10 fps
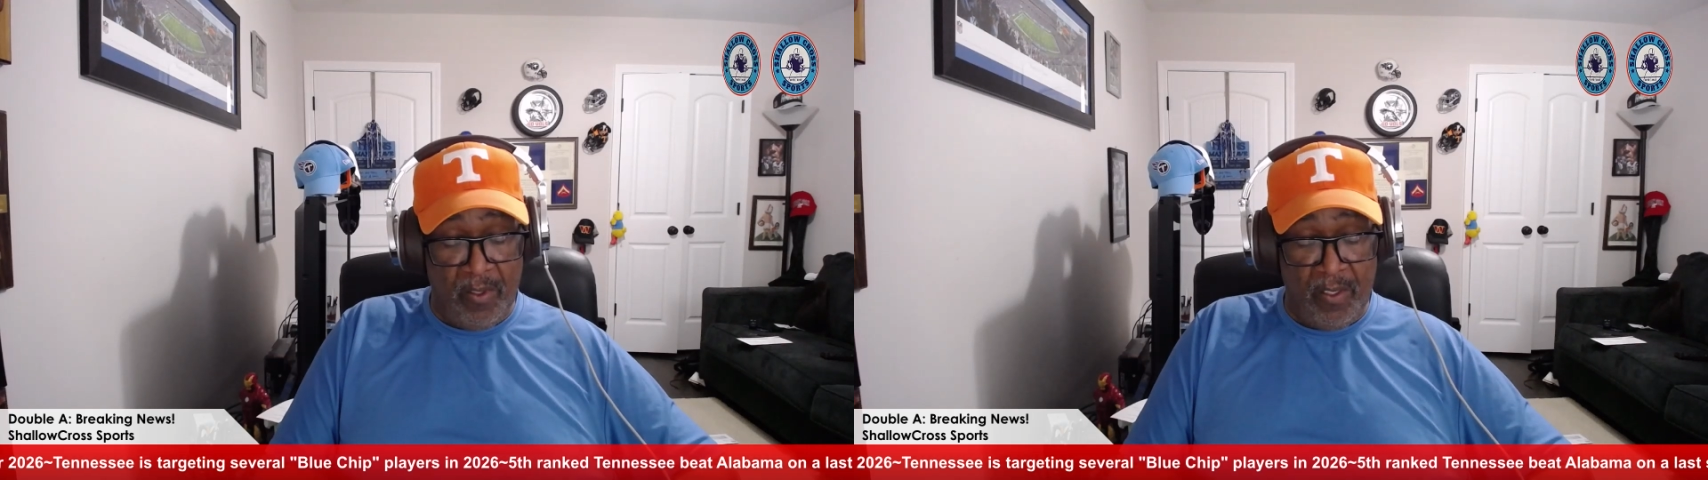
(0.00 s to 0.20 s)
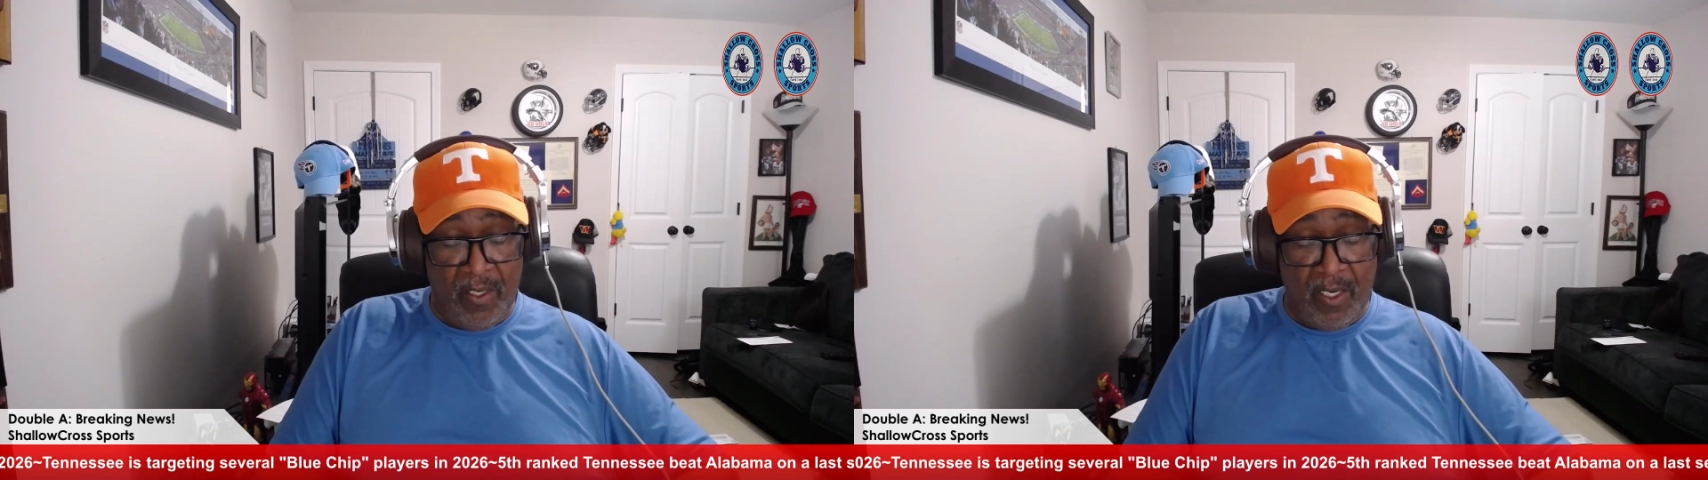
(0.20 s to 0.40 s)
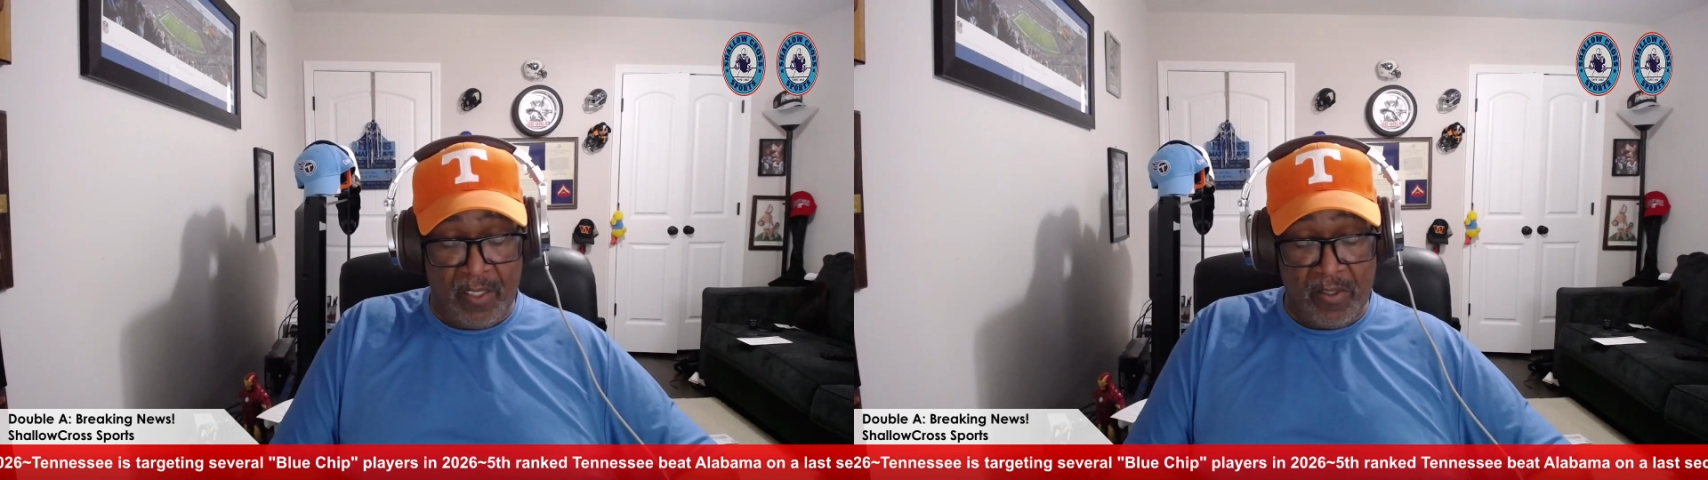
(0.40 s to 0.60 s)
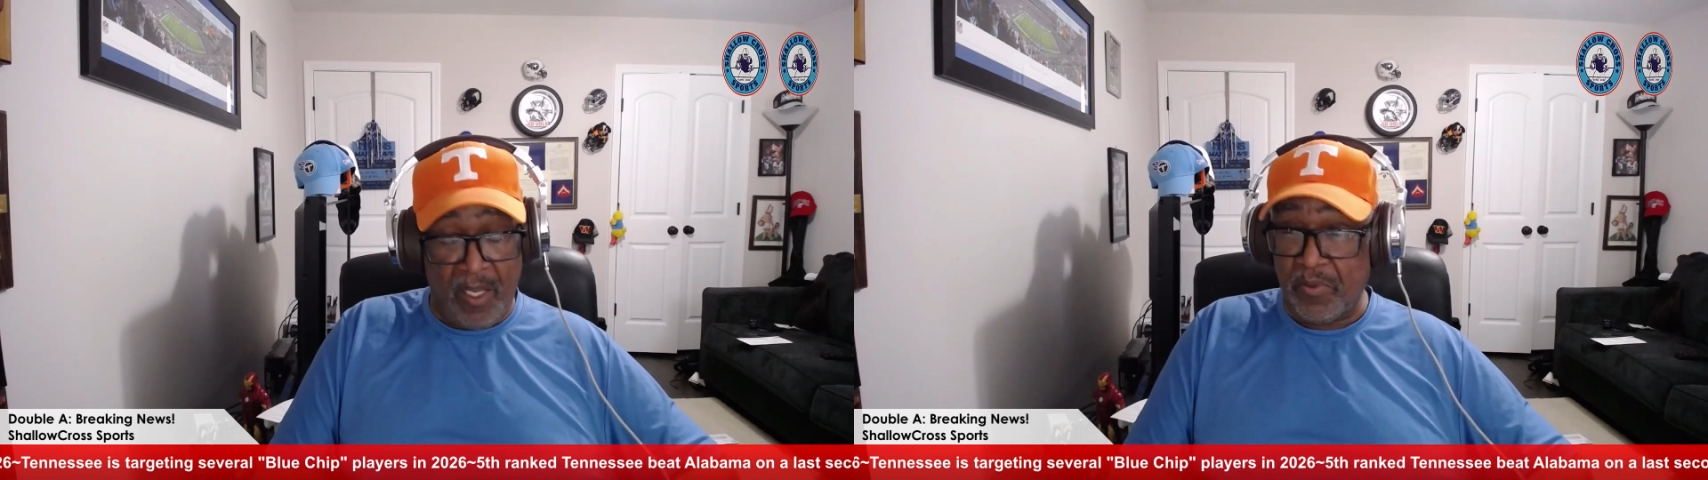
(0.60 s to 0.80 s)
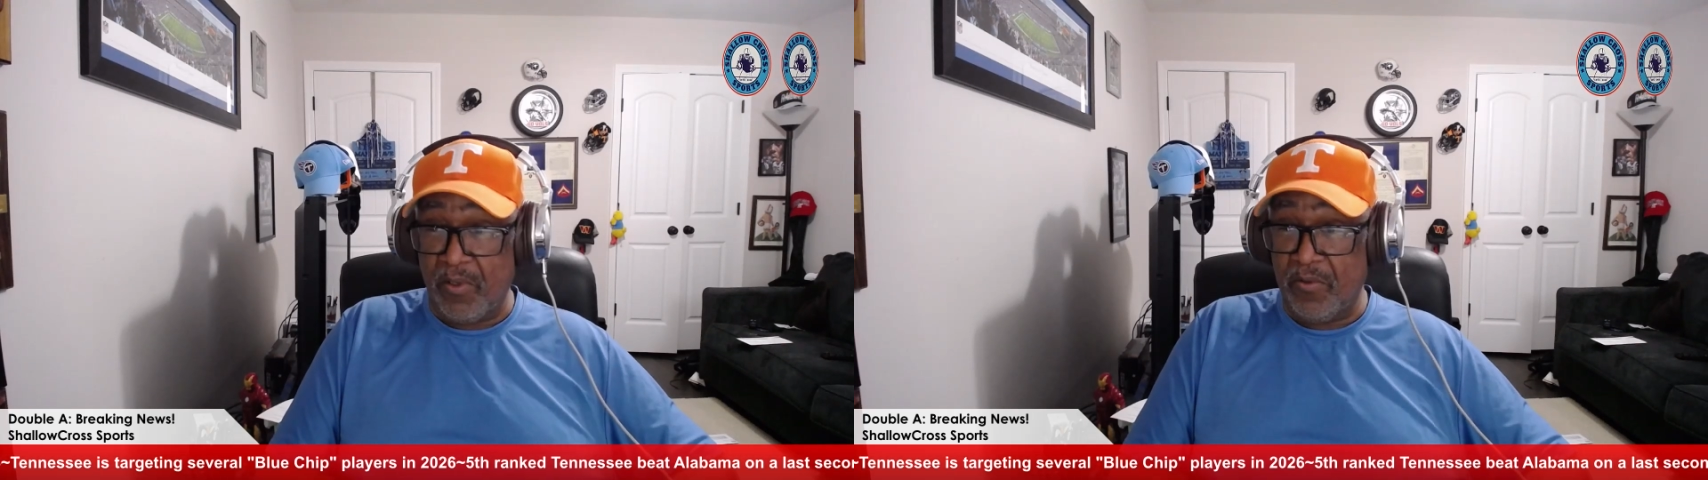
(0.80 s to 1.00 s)
exceptional
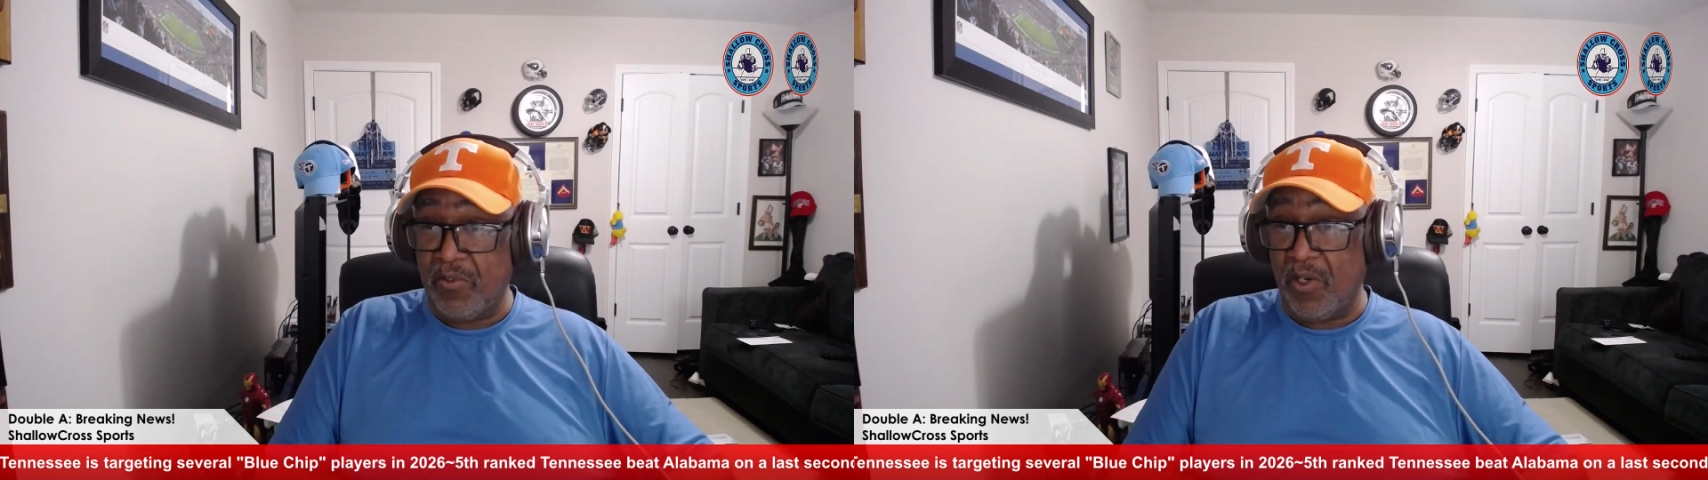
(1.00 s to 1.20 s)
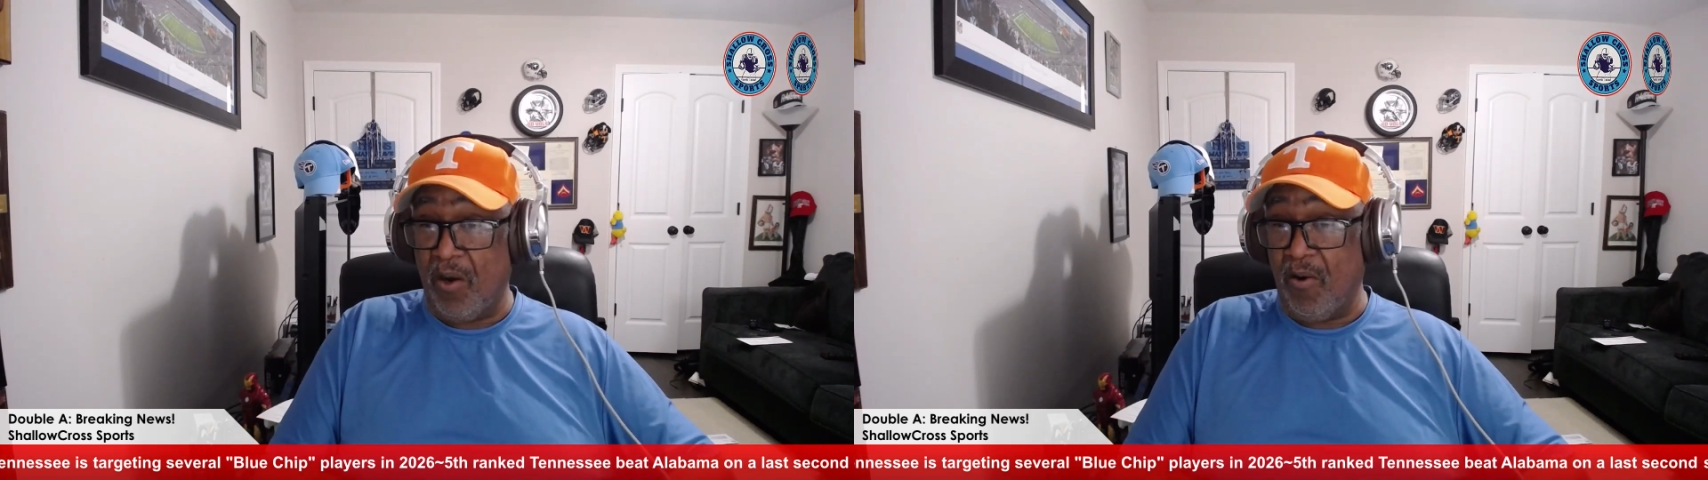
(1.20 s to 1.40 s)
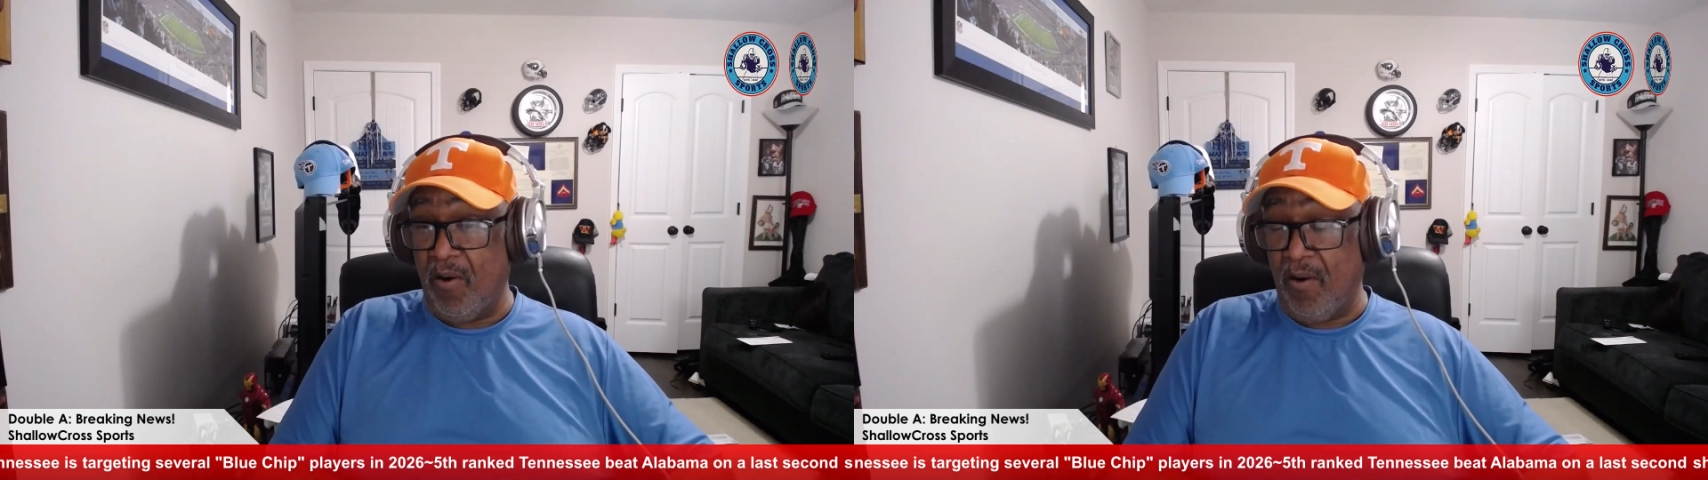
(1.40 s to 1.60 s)
job